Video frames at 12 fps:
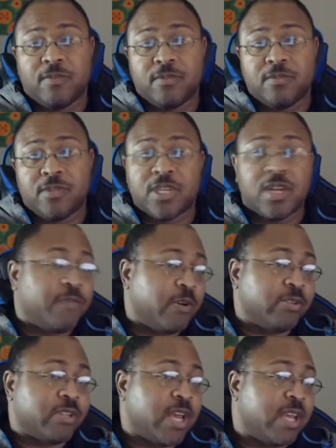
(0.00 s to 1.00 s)
some
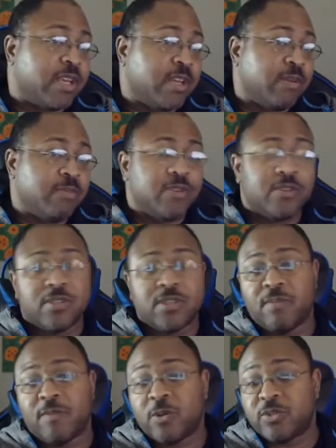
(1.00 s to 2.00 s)
folks like him,
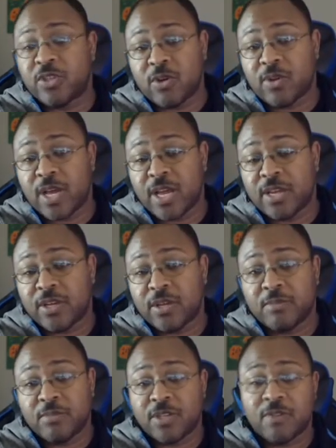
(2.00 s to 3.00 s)
some folks don't like
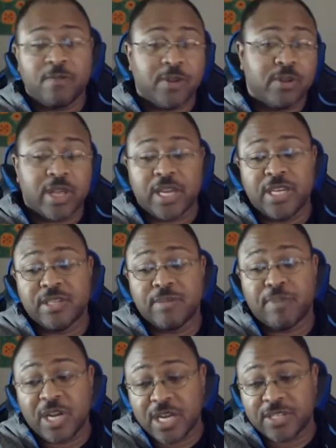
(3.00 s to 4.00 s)
him, some feel that he's a
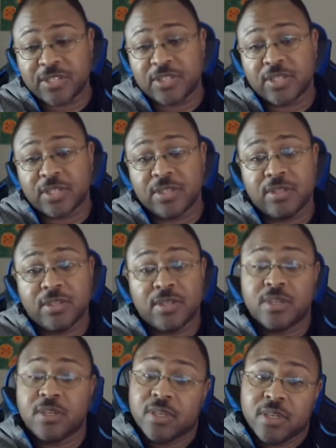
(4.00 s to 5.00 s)
bust.
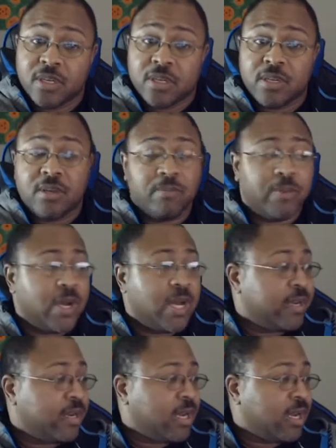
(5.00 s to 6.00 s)

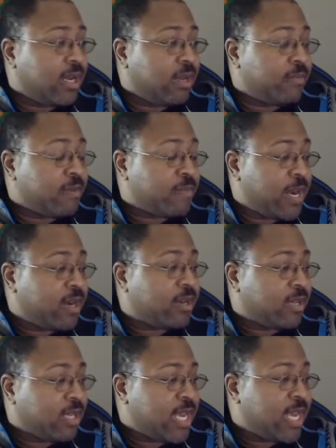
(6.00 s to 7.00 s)
But
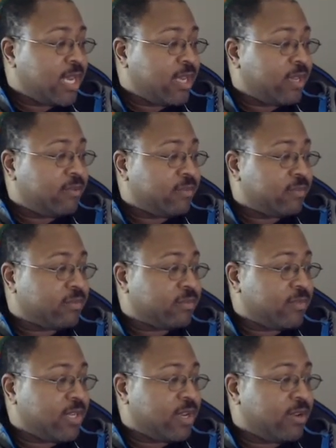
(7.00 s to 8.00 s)
apparently,
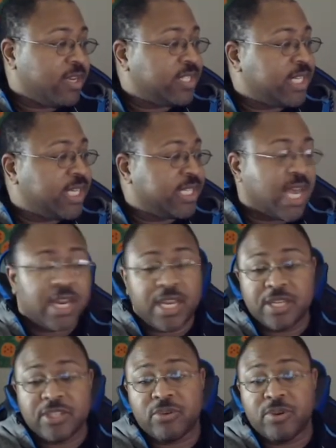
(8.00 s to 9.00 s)
you know, he's had a
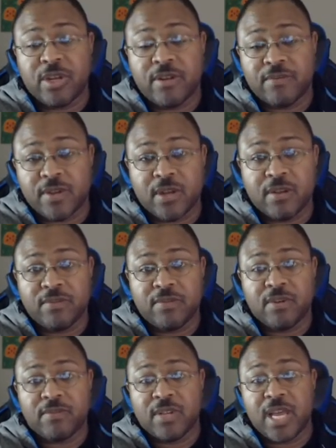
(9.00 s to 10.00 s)
history
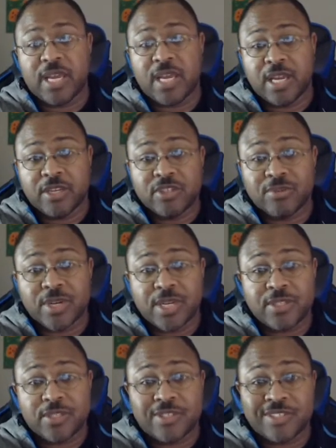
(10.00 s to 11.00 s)
of leg
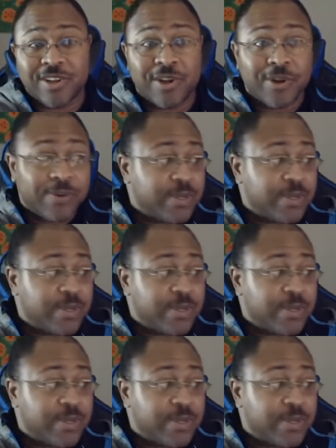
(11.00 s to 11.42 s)
injuries, so